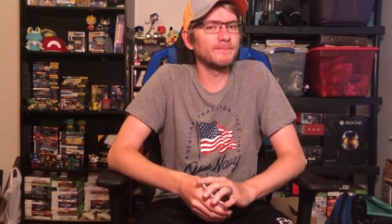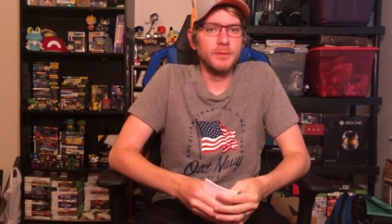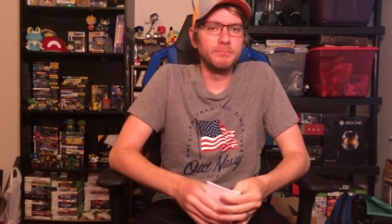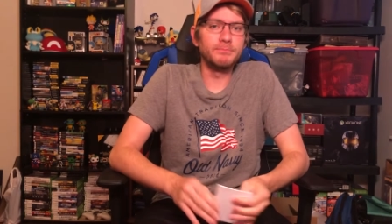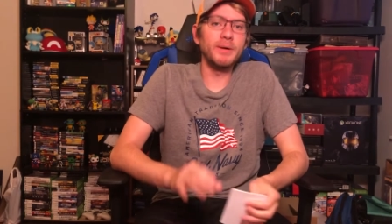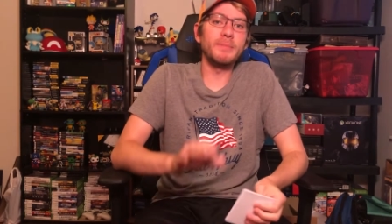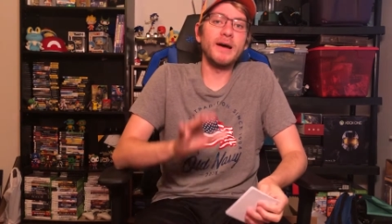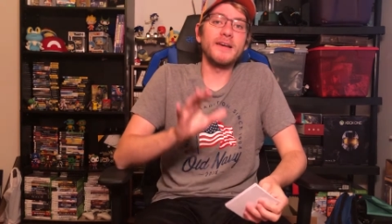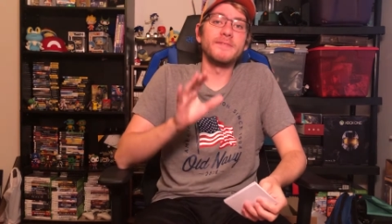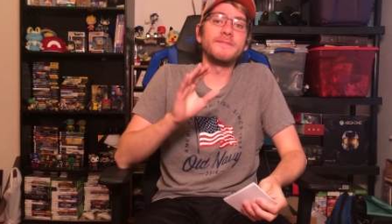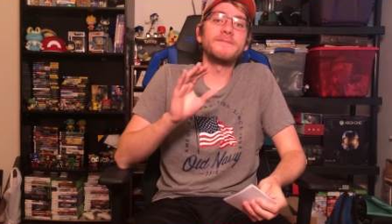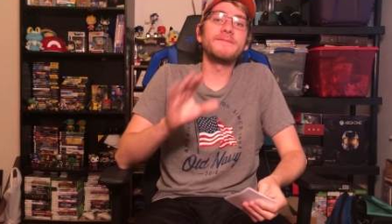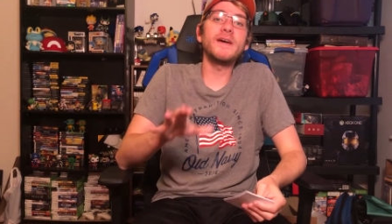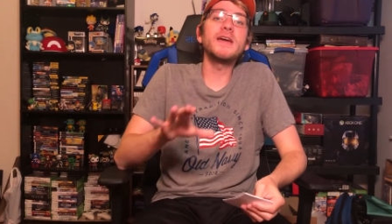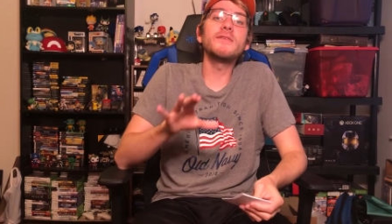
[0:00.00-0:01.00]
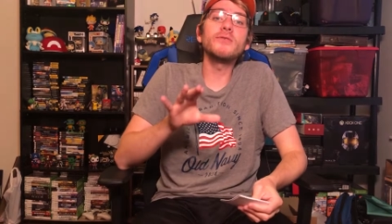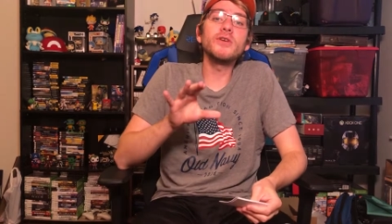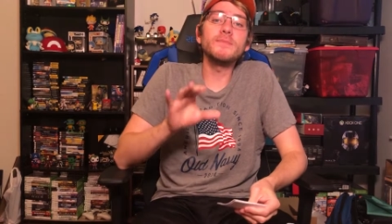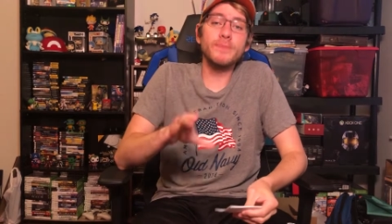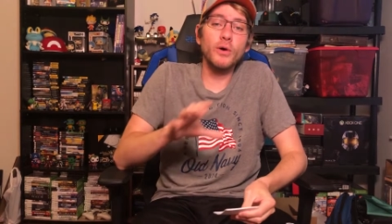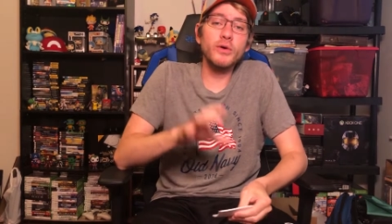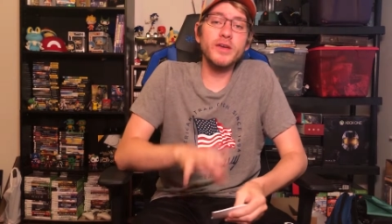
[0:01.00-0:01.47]
But my
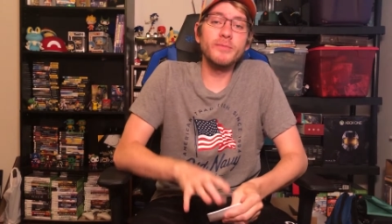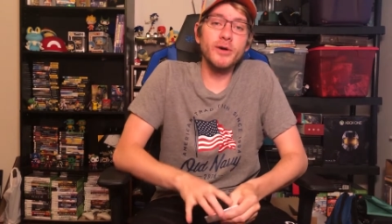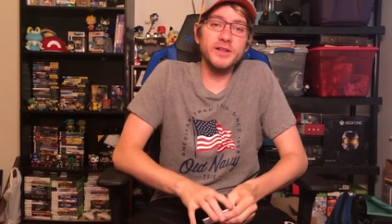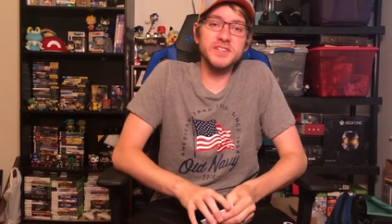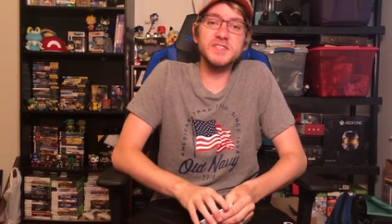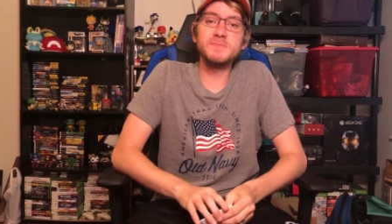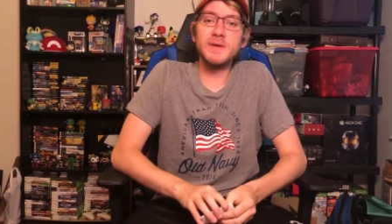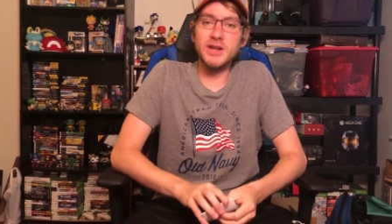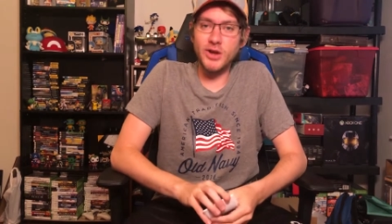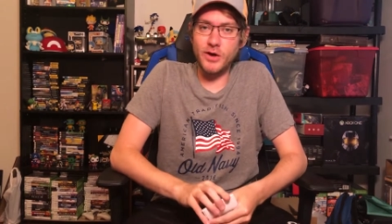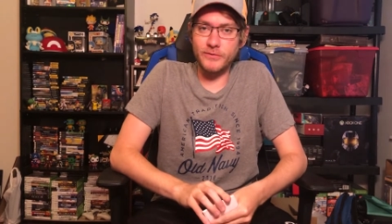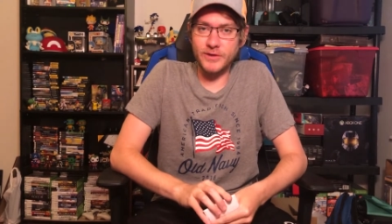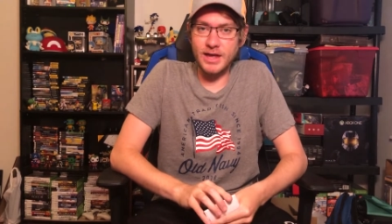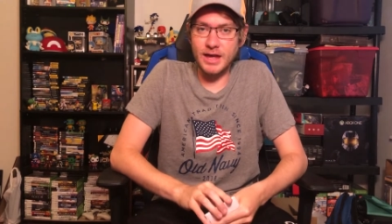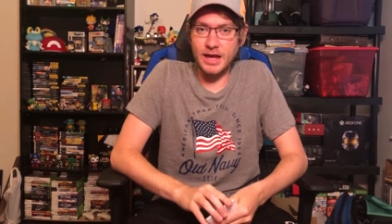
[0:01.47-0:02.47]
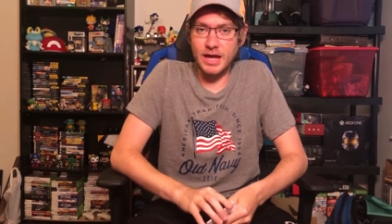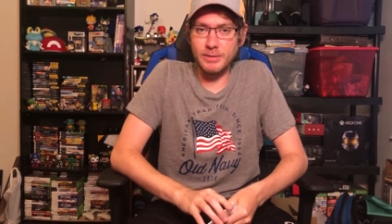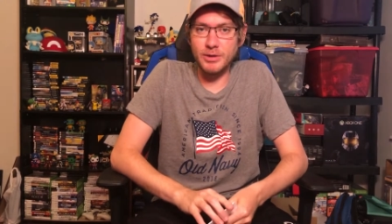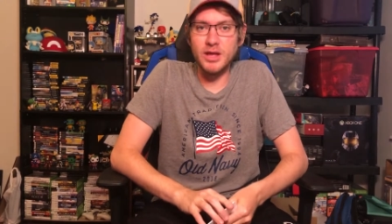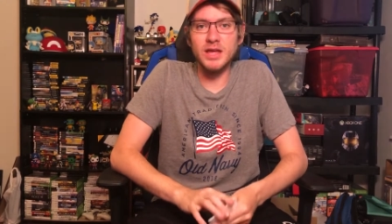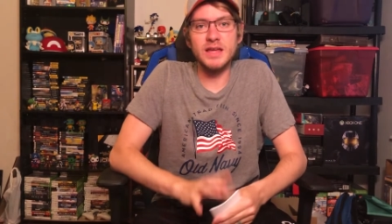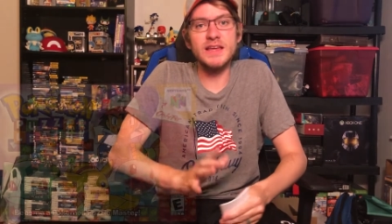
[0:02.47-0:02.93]
favorite Pokemon spinoff game
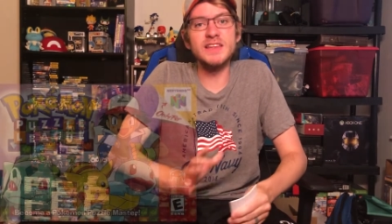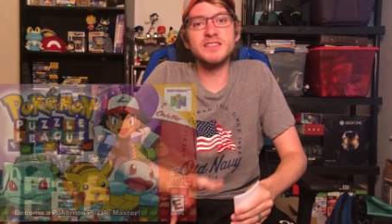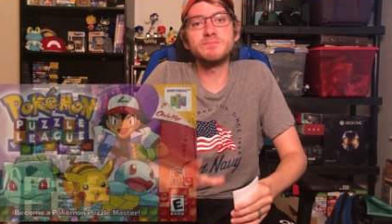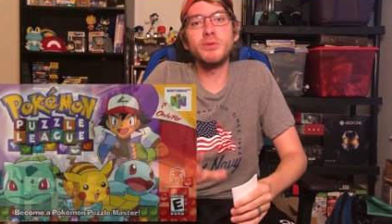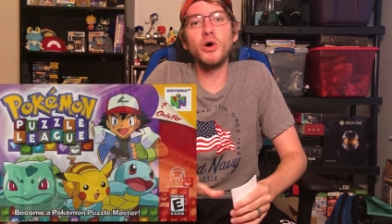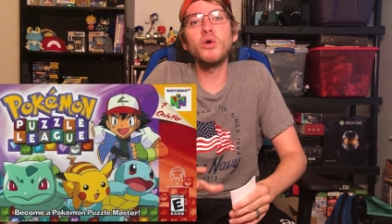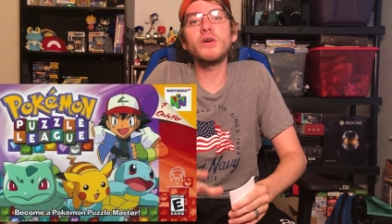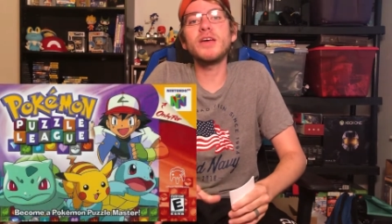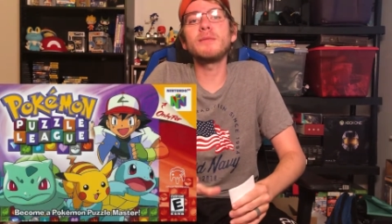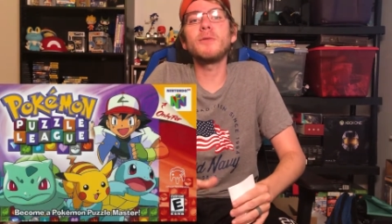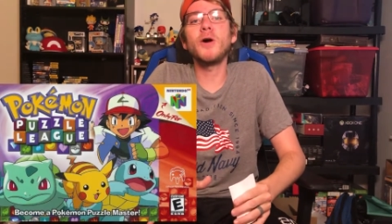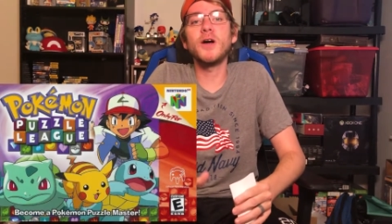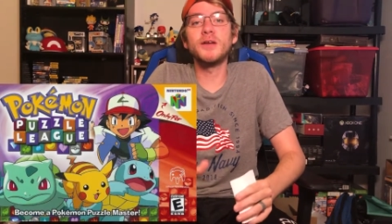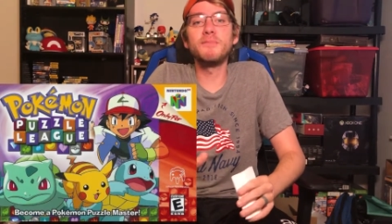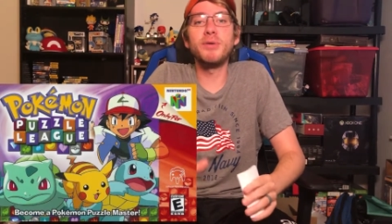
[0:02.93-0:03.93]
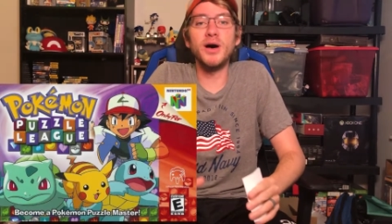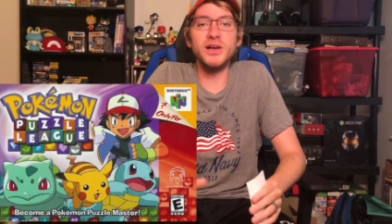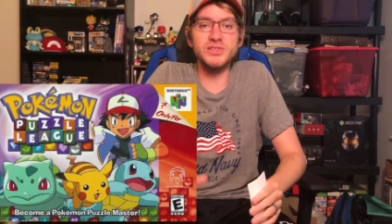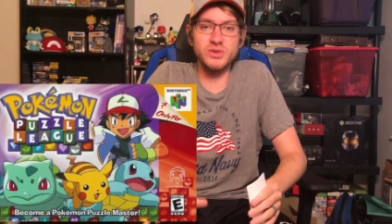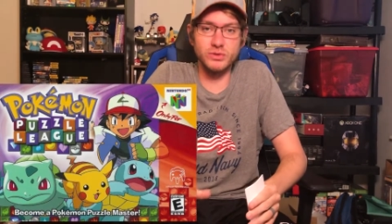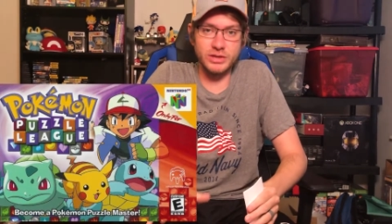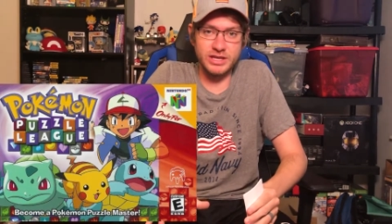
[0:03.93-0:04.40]
is Pokemon
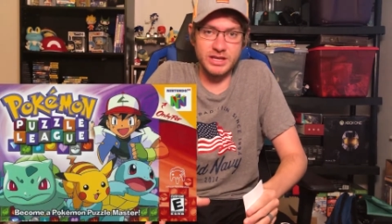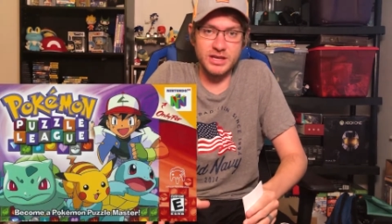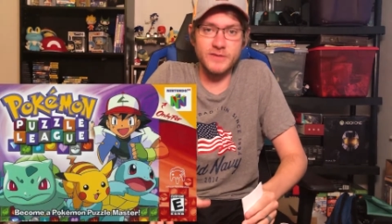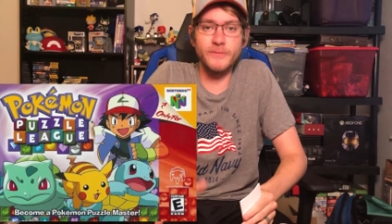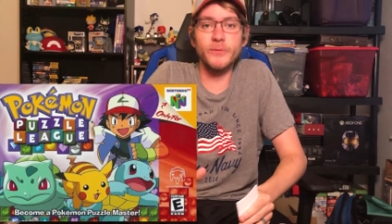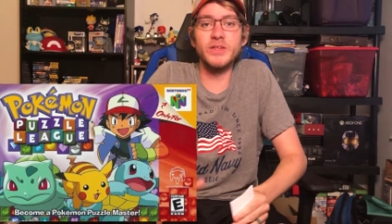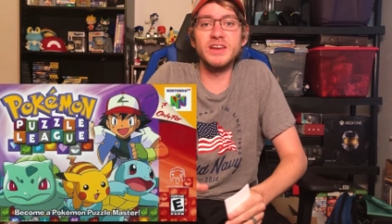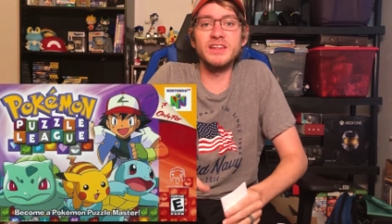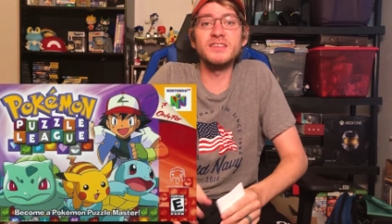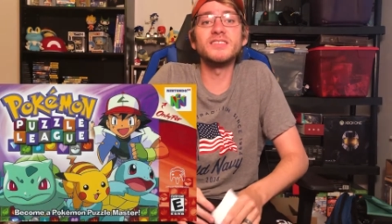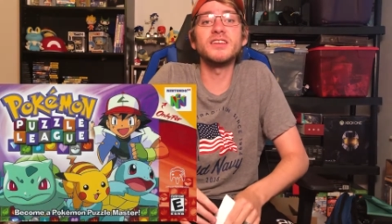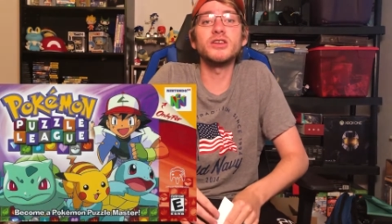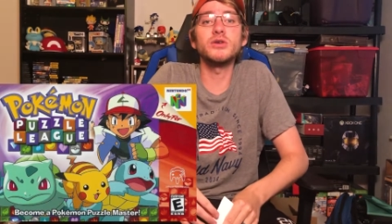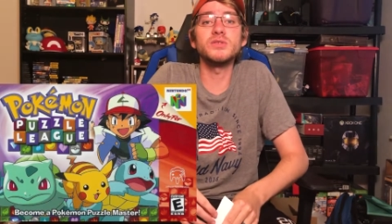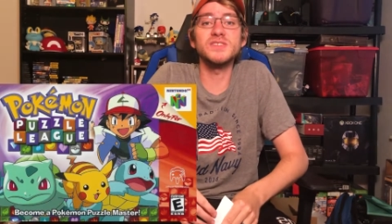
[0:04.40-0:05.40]
Puzzle League for the Nintendo